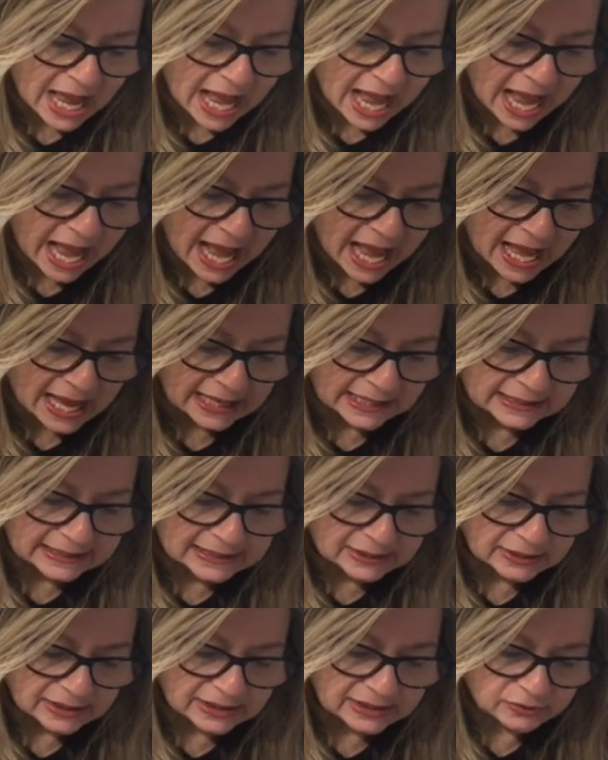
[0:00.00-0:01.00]
and
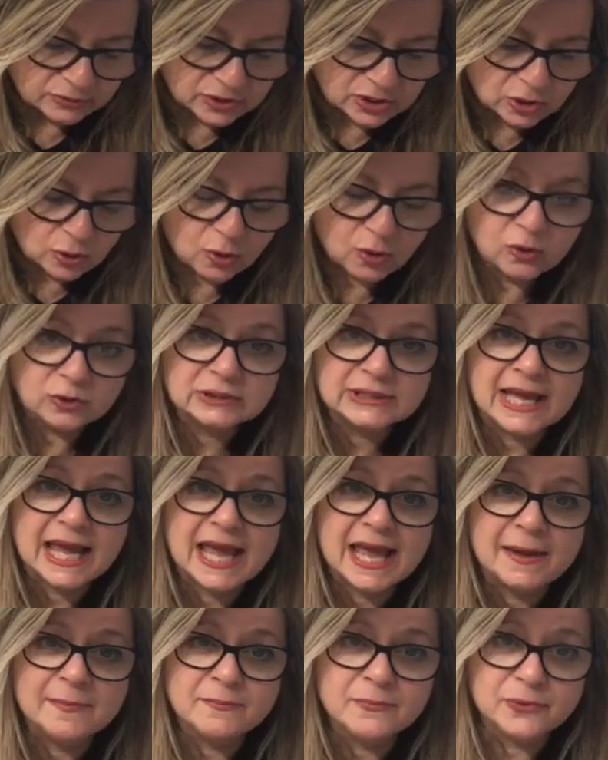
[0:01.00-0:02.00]
it was called
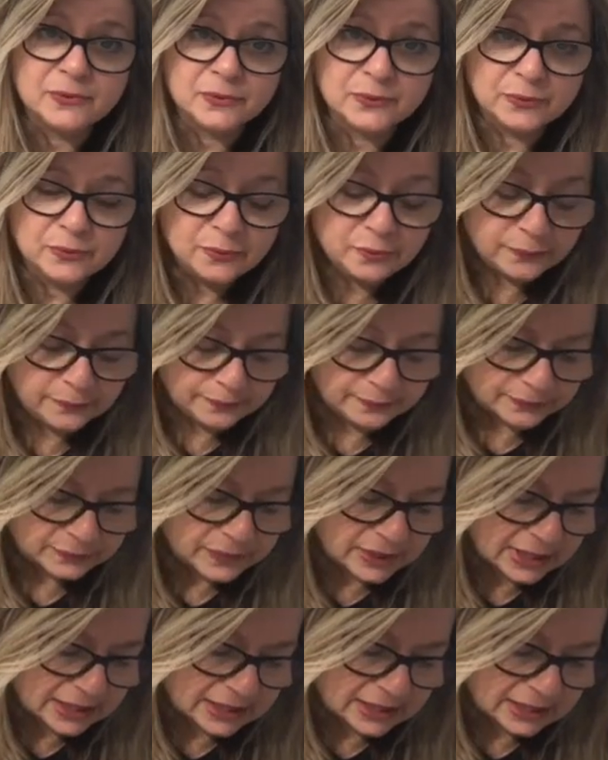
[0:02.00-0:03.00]
Ebru
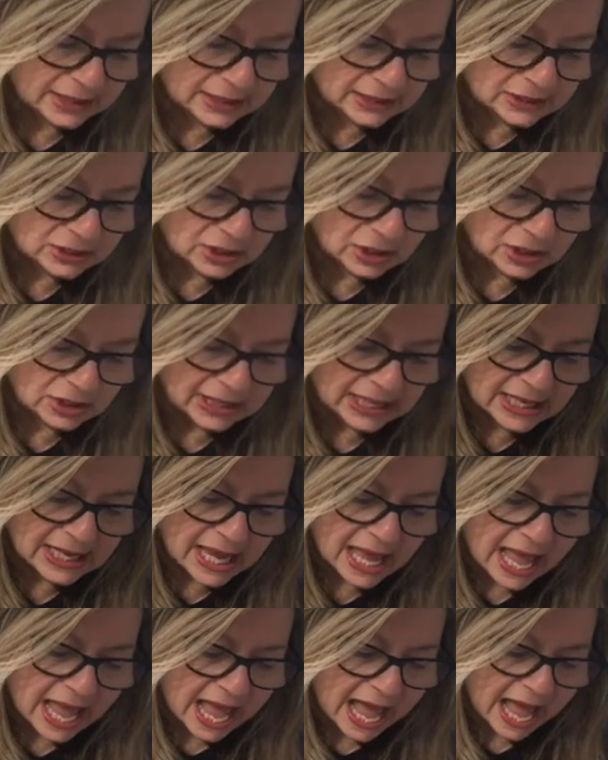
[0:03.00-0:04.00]
in Turkey,
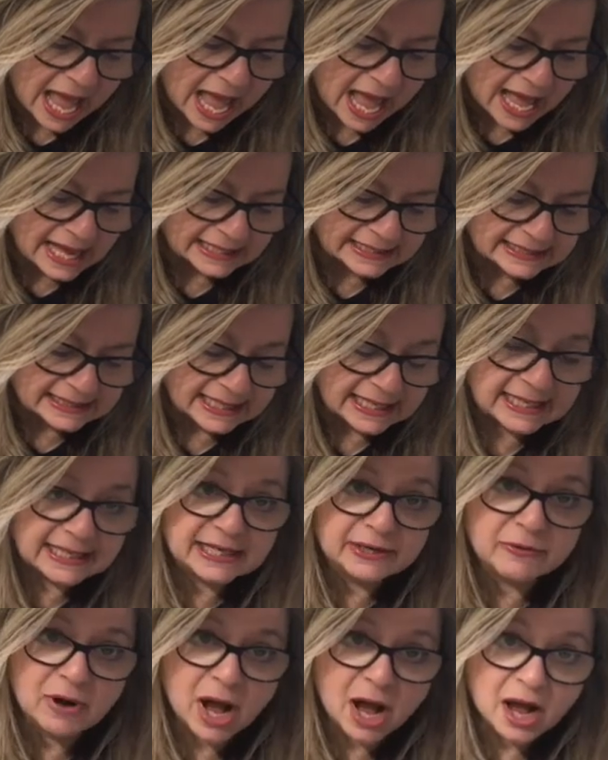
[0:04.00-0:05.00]
and in
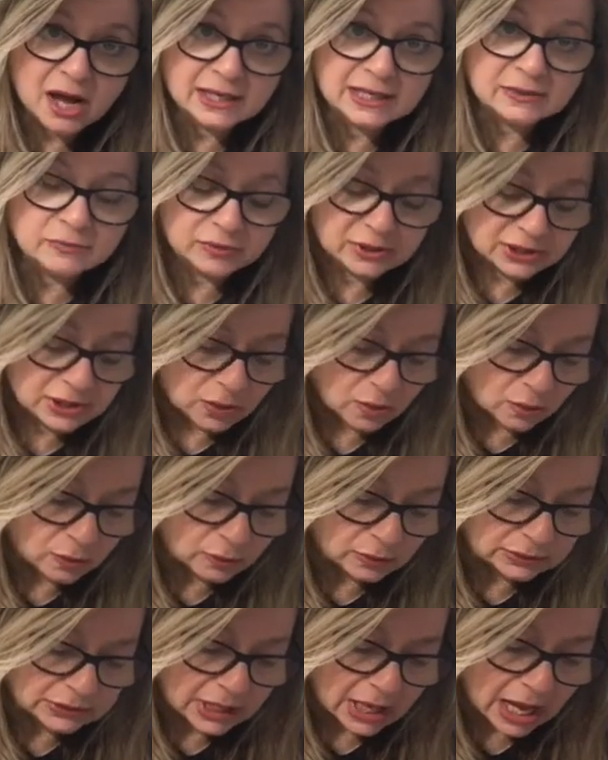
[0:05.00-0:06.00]
Iran it was
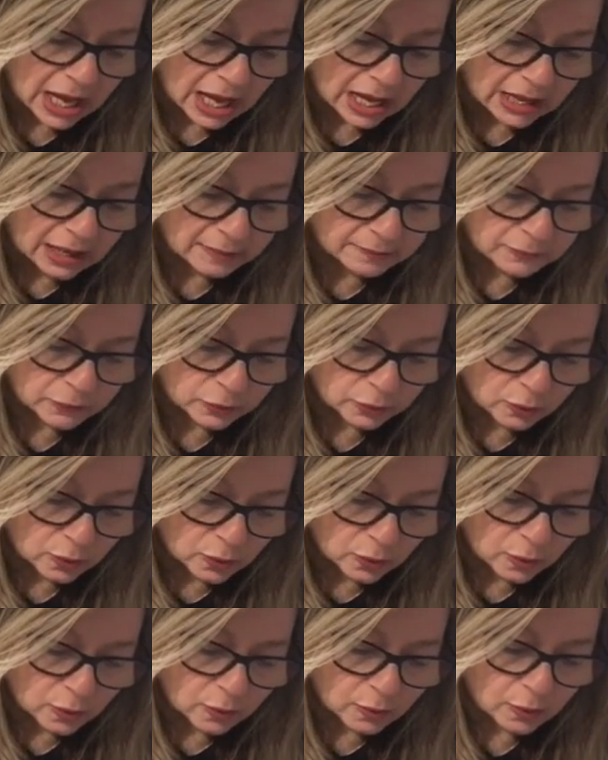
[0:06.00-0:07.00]
called
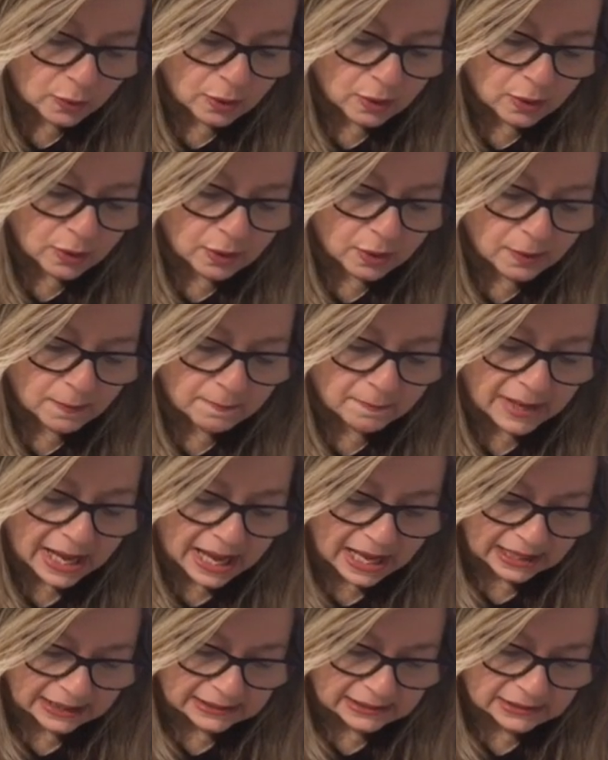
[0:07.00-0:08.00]
Abrobad,
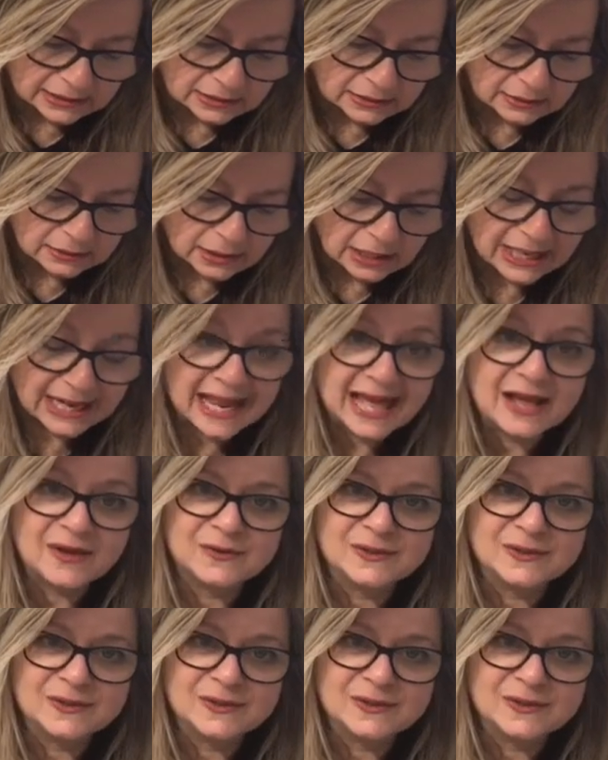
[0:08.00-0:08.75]
cloud